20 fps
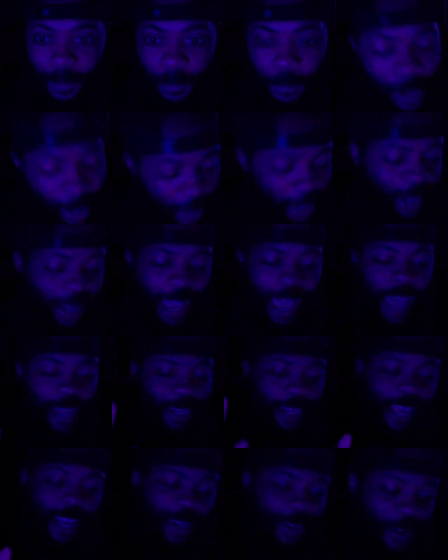But I
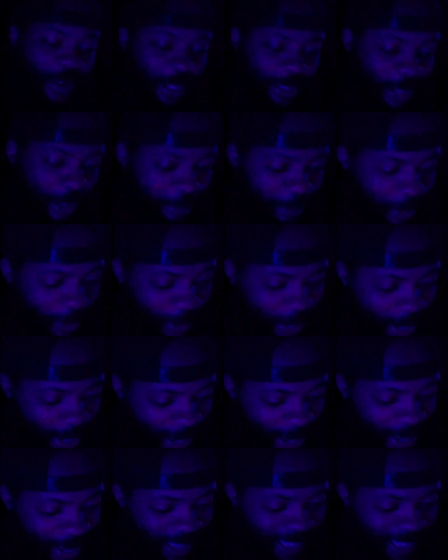digress. Let me go ahead.